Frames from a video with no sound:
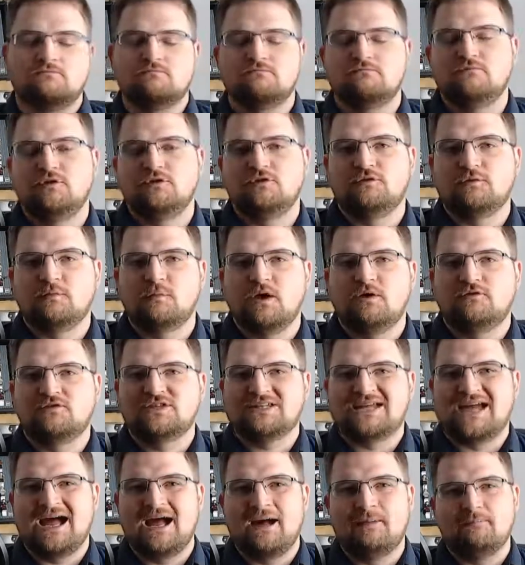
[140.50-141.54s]
move them over
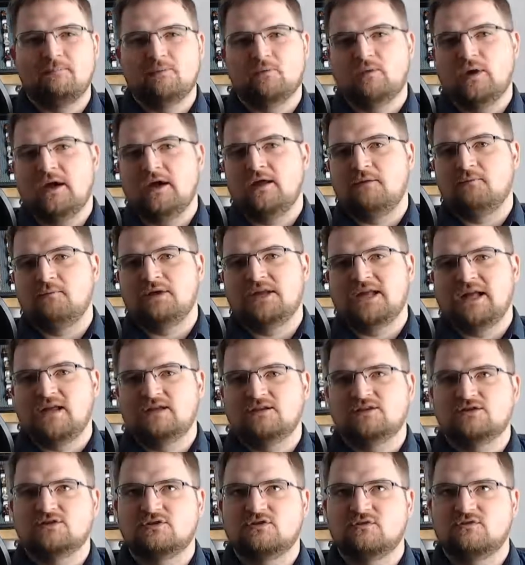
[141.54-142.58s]
to AMP, where we're
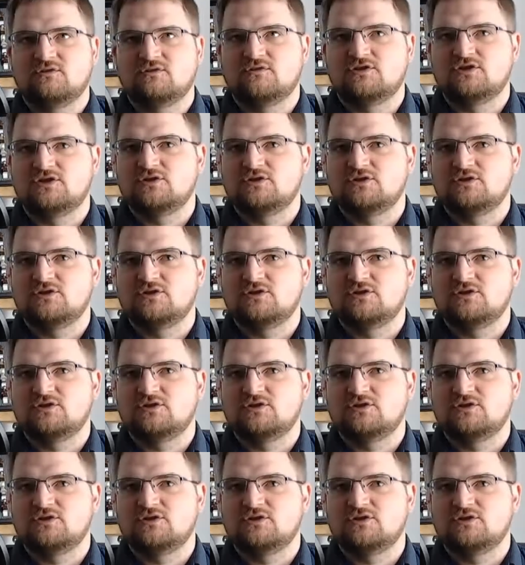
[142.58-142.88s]
getting sort of